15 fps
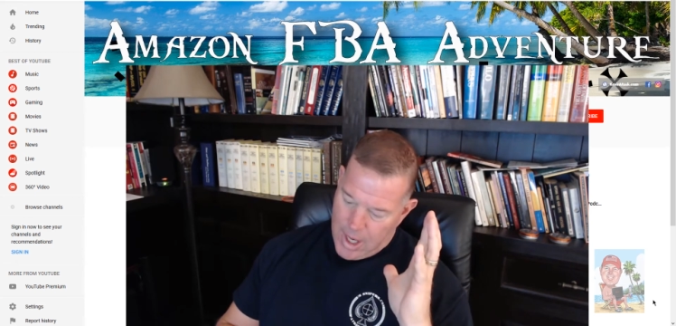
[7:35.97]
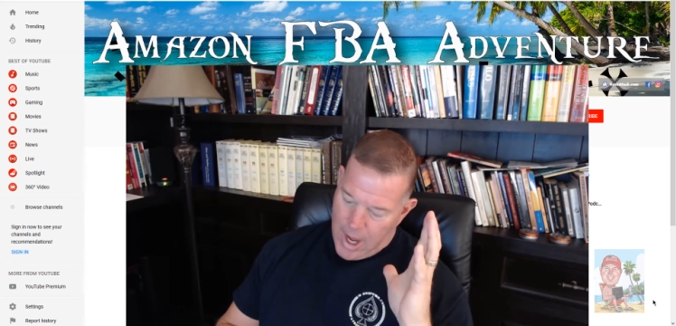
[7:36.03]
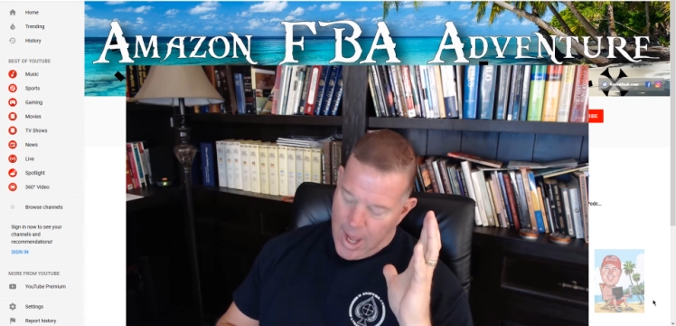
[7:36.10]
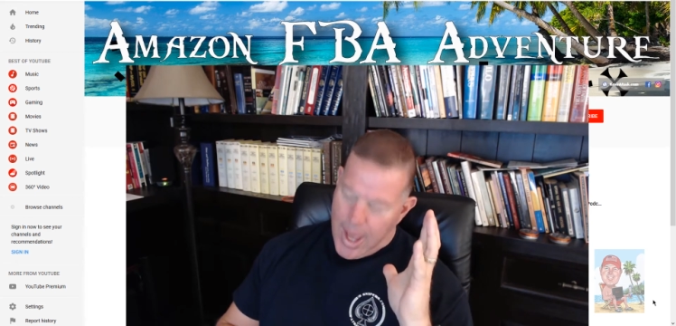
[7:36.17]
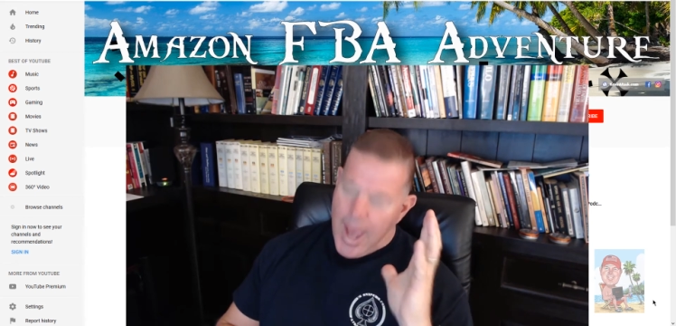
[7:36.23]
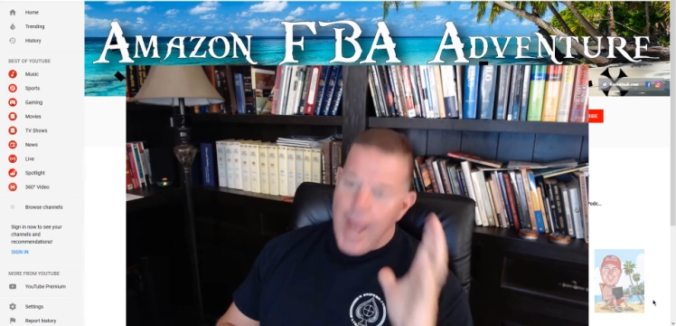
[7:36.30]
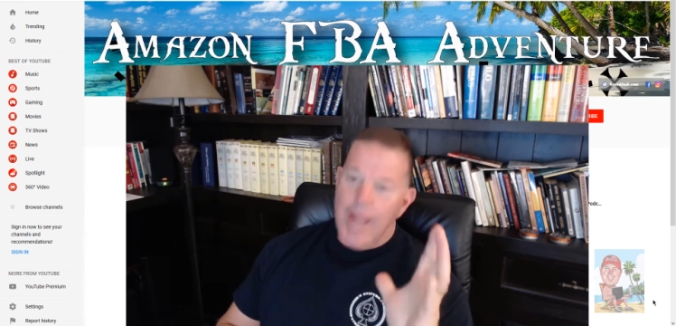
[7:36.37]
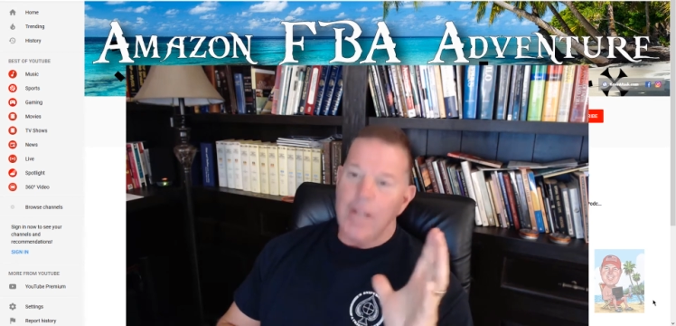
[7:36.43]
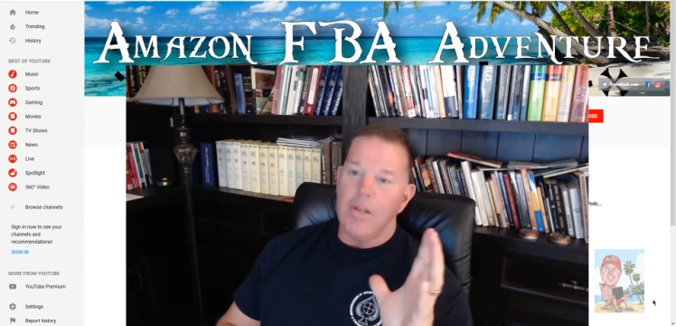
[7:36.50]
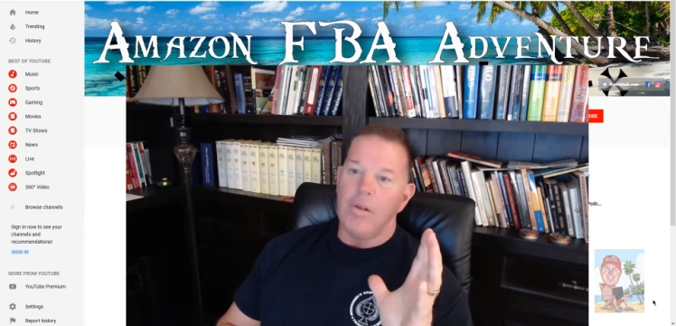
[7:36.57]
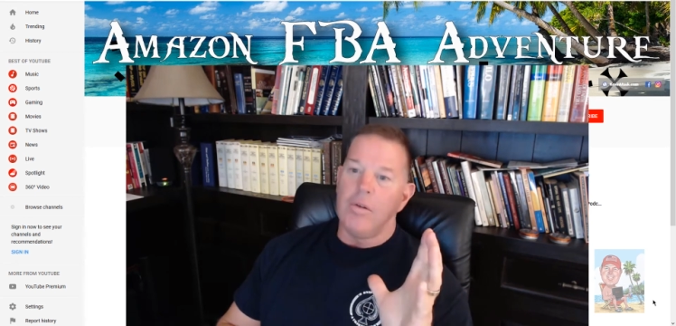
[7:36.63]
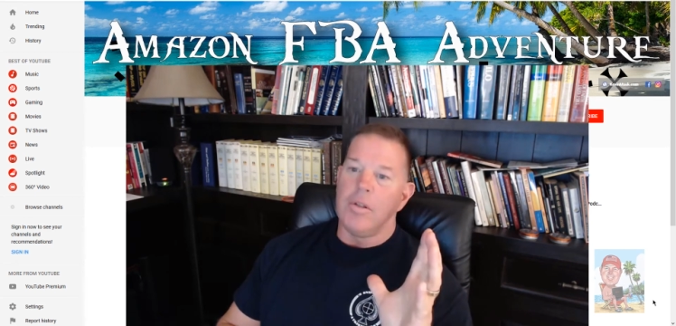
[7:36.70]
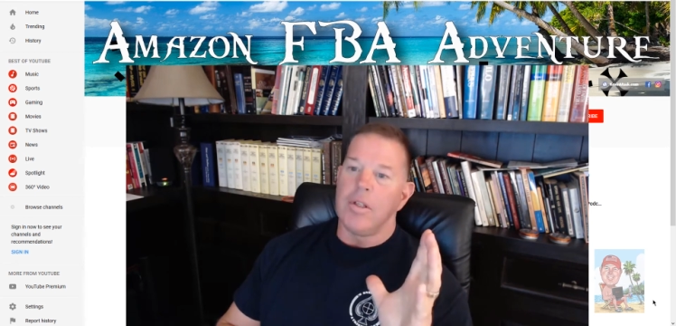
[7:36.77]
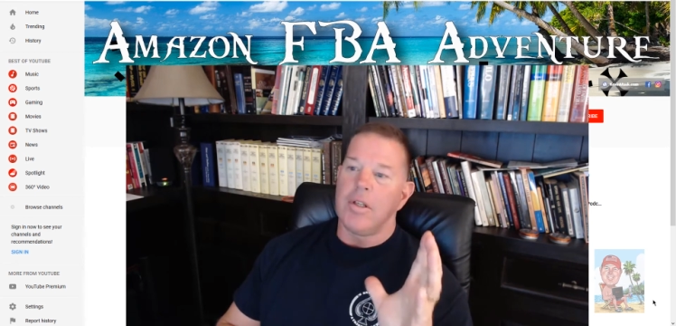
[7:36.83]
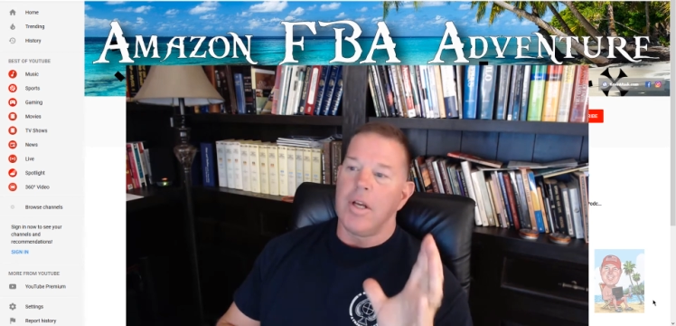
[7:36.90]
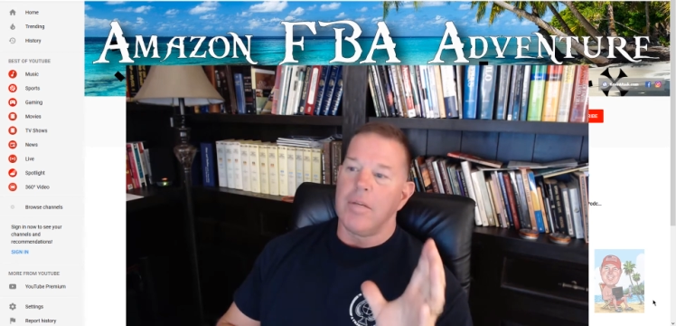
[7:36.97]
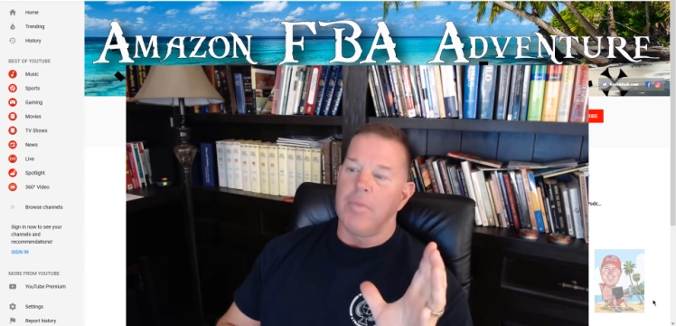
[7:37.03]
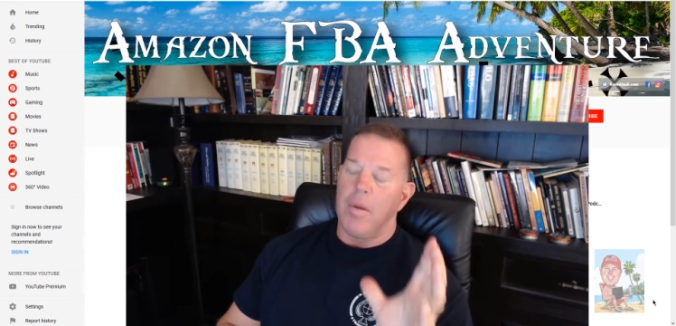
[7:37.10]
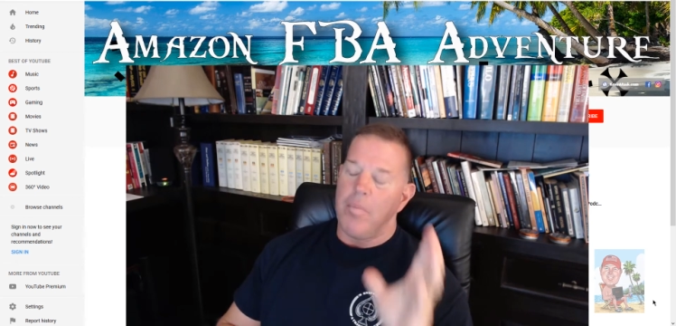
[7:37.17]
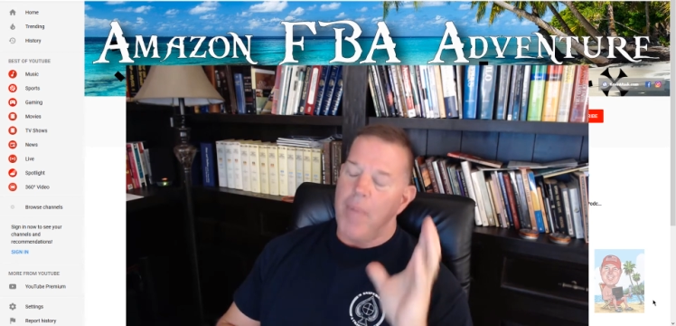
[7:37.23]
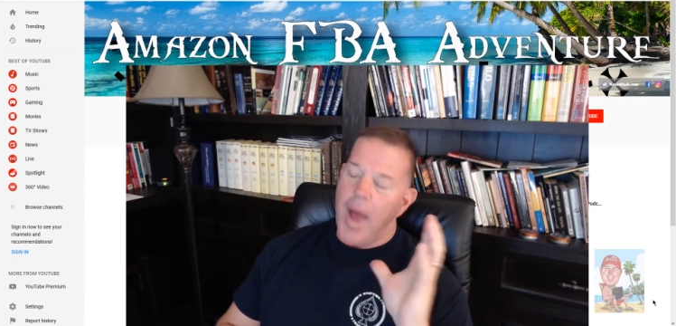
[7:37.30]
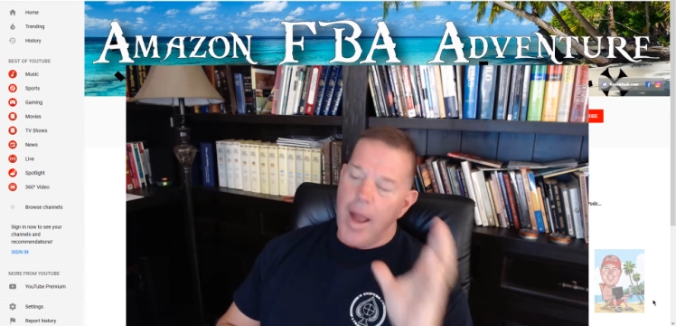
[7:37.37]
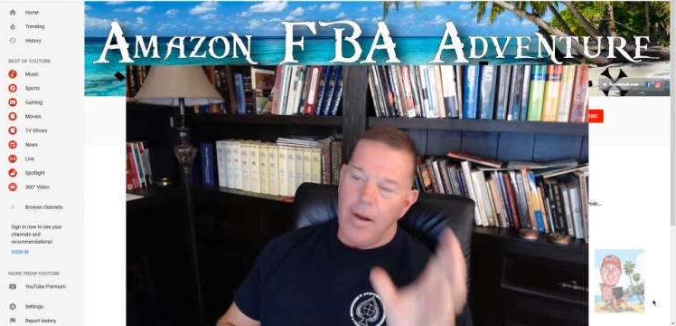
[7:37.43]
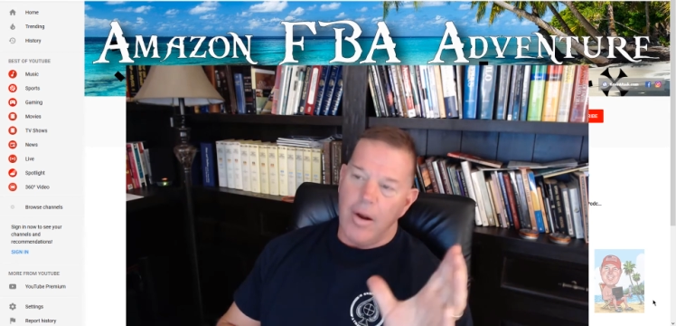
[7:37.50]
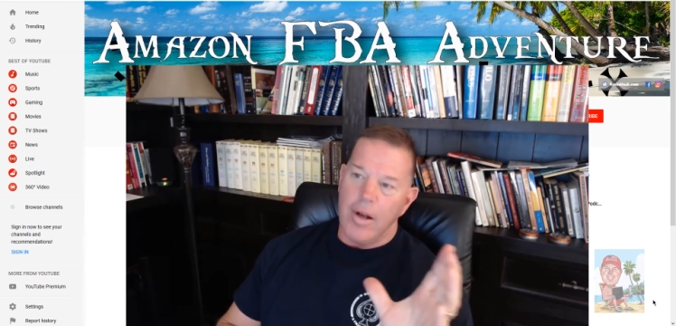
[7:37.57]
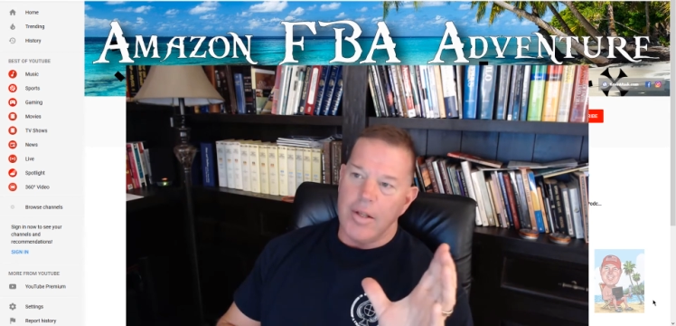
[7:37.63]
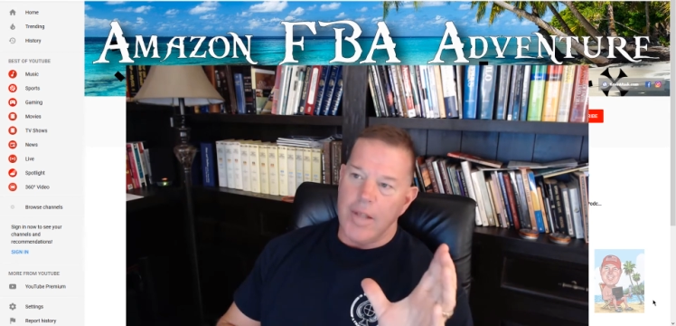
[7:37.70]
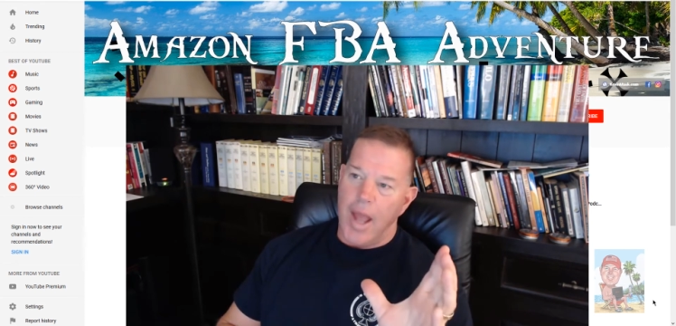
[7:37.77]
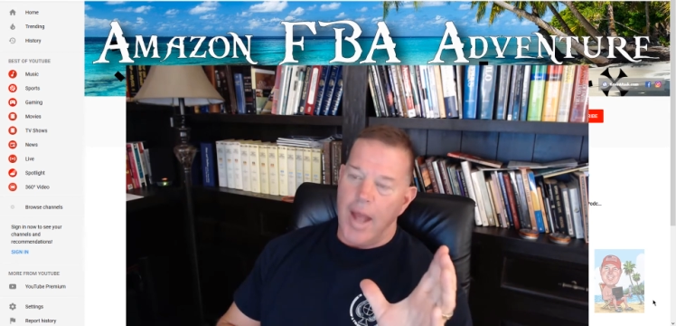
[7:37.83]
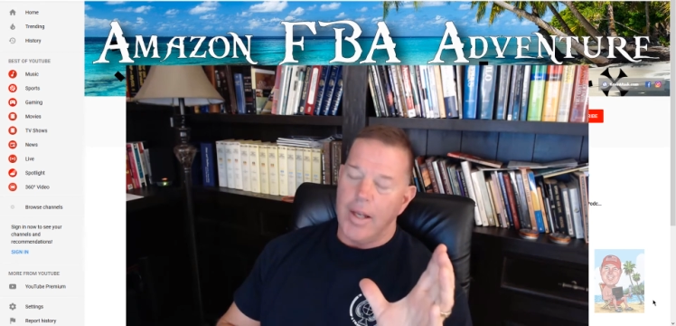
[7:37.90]
hate doing this because my
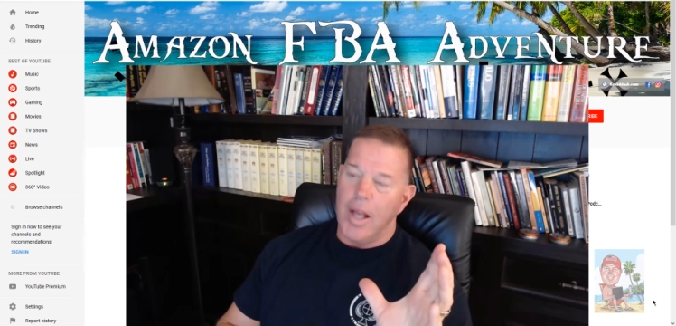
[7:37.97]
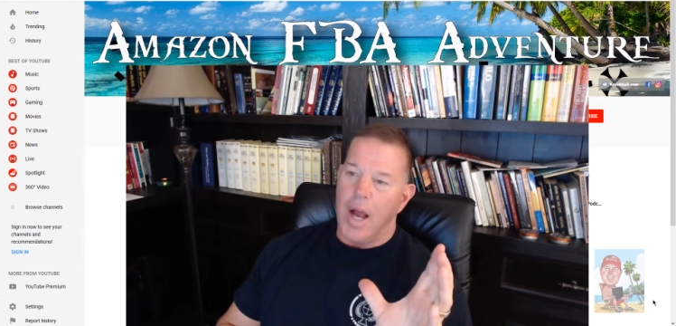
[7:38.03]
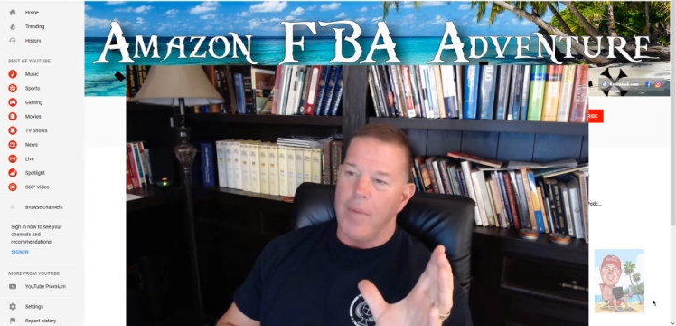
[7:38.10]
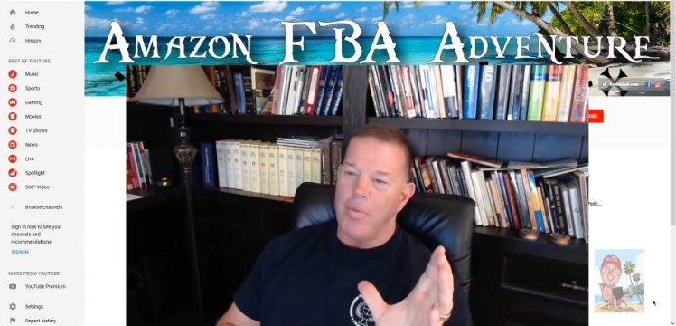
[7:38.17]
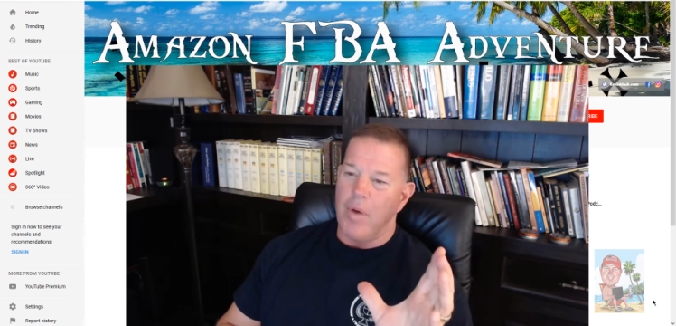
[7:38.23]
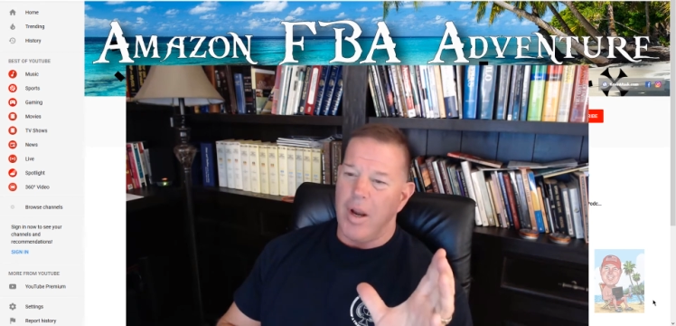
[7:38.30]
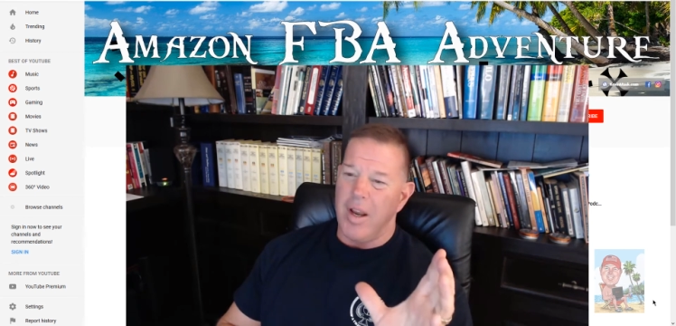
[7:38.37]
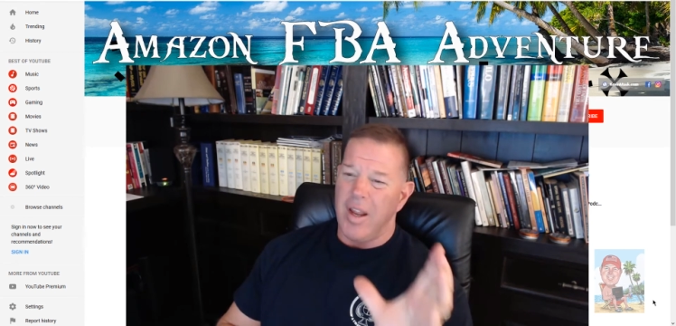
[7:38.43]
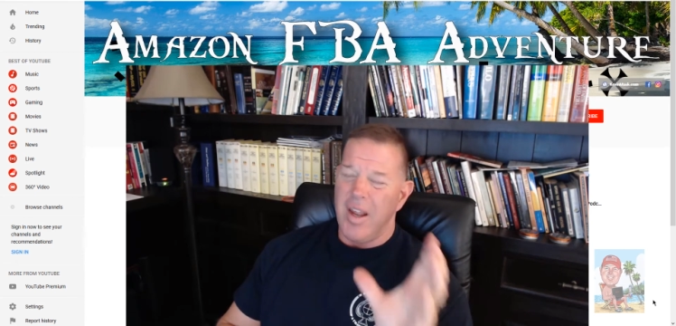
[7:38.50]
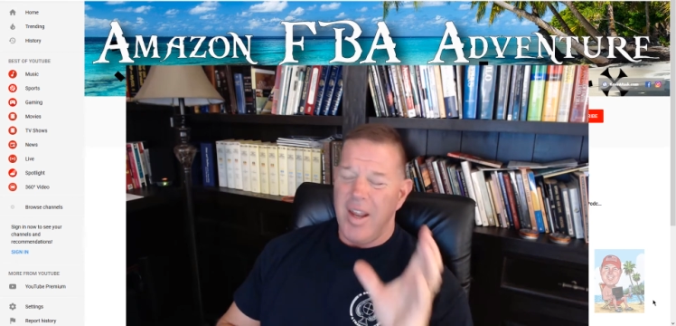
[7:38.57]
background is ad copywriting.